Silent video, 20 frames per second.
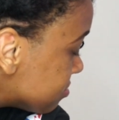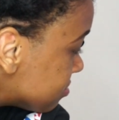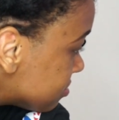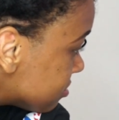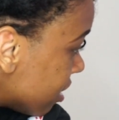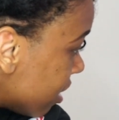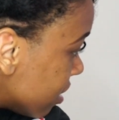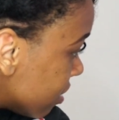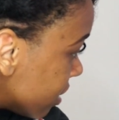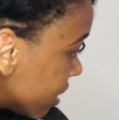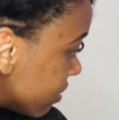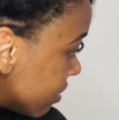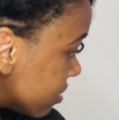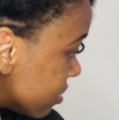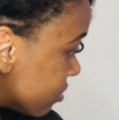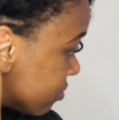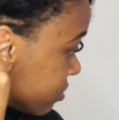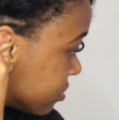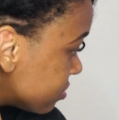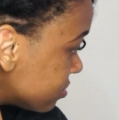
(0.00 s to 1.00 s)
all the way around
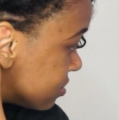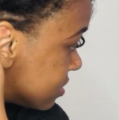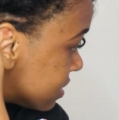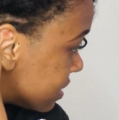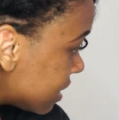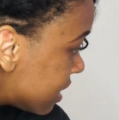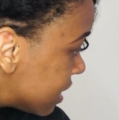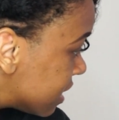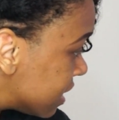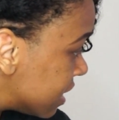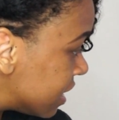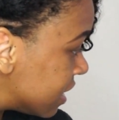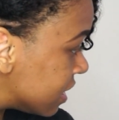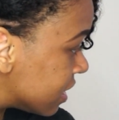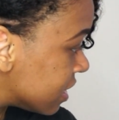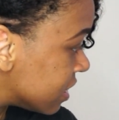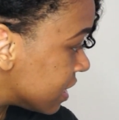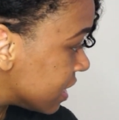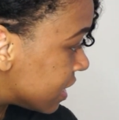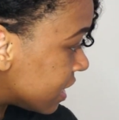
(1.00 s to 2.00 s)
the root.
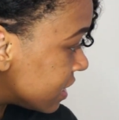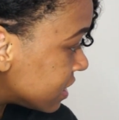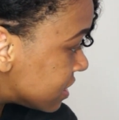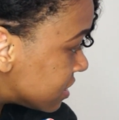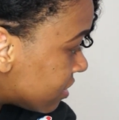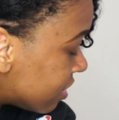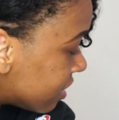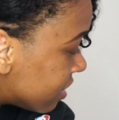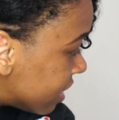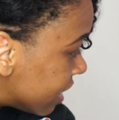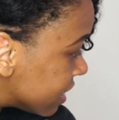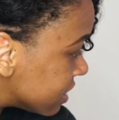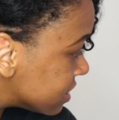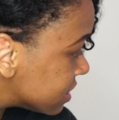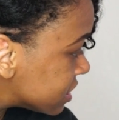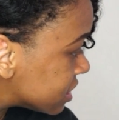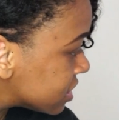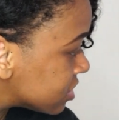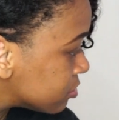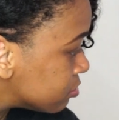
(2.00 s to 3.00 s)
Then I start like
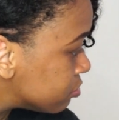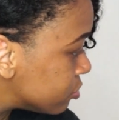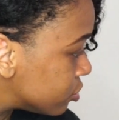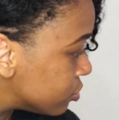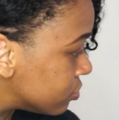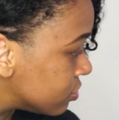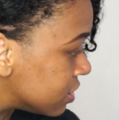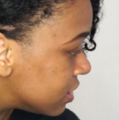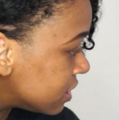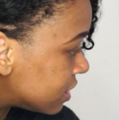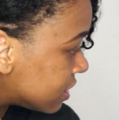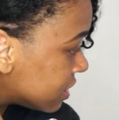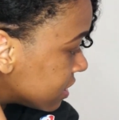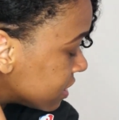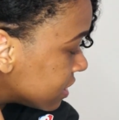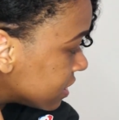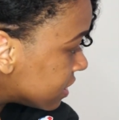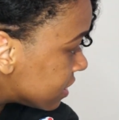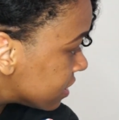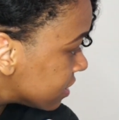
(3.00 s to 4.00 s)
smoothing it
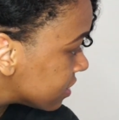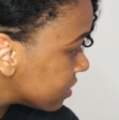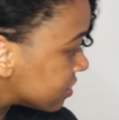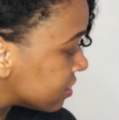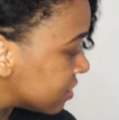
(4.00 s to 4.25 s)
in.